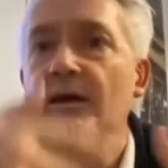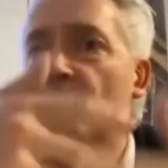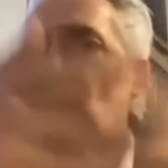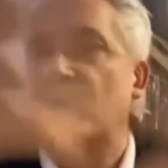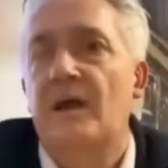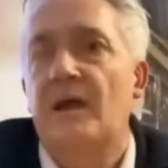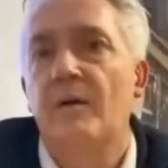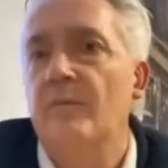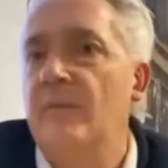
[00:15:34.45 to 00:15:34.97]
we
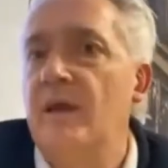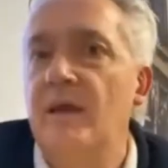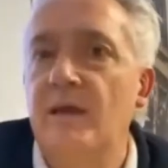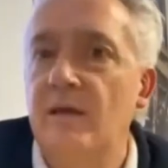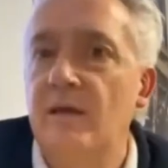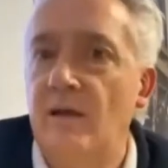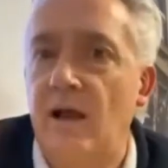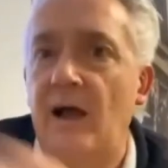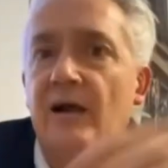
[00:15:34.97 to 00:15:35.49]
can
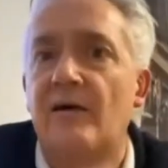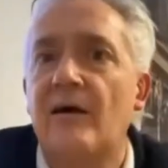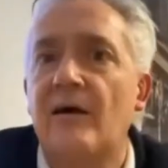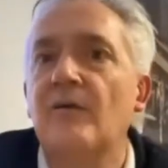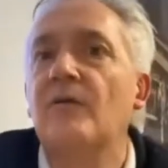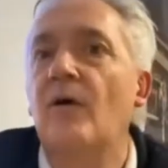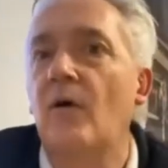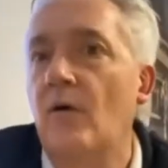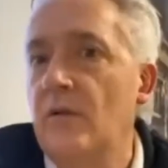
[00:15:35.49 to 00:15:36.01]
make
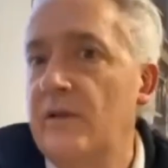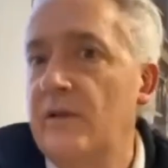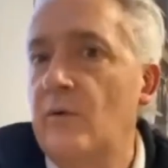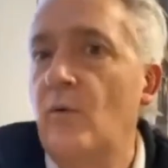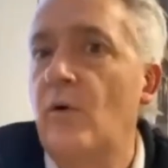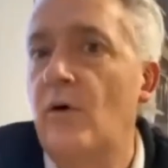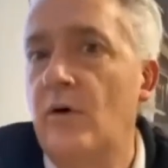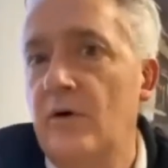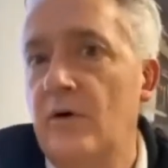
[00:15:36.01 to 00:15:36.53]
around all the
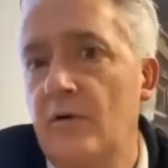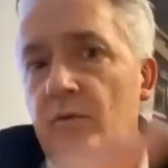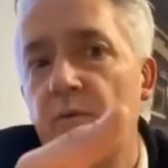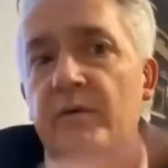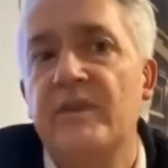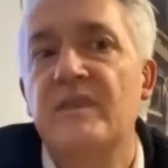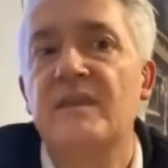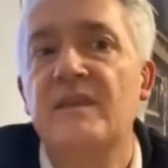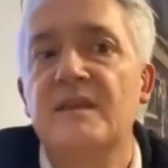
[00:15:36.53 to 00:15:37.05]
world
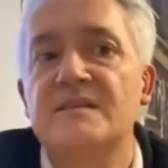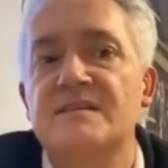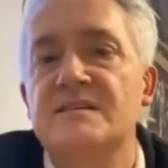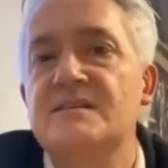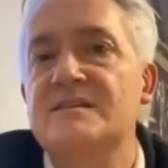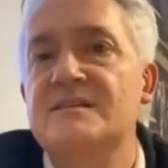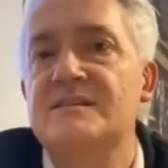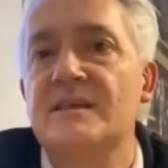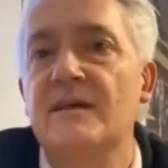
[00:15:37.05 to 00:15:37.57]
with this
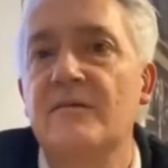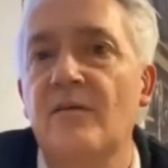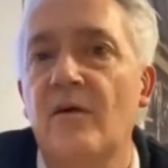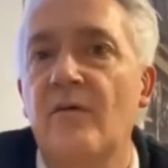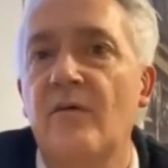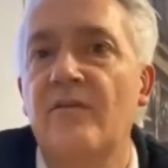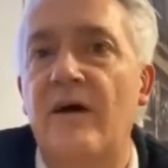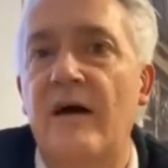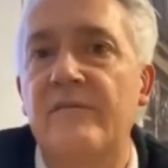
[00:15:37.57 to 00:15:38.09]
system
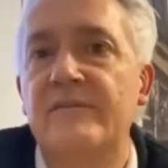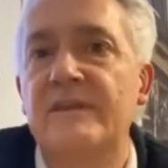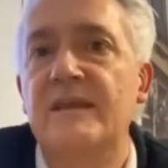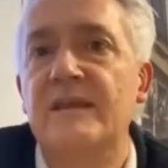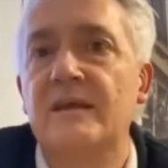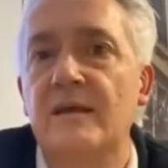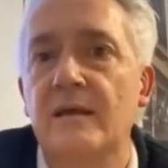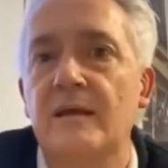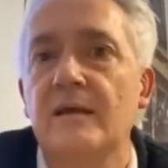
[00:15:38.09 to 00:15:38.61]
of
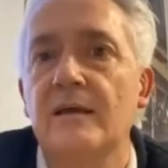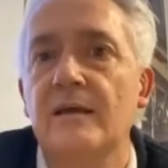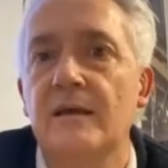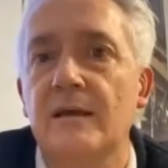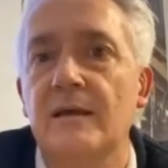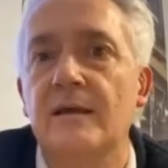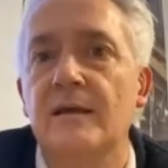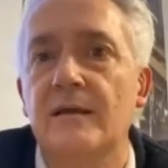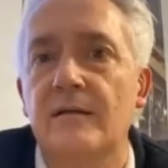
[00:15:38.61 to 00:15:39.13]
haptic
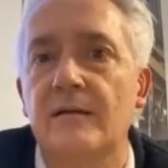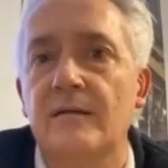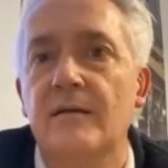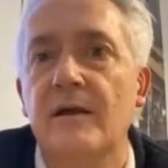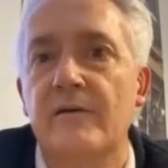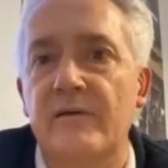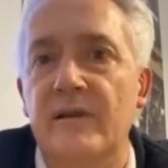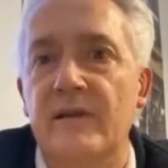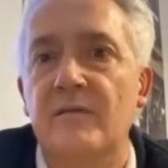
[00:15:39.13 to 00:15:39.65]

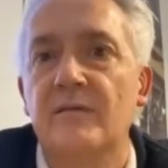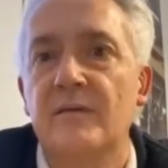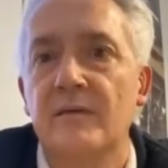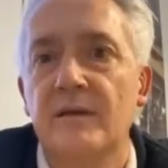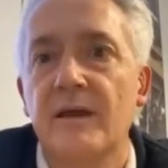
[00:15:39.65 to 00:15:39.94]
learning.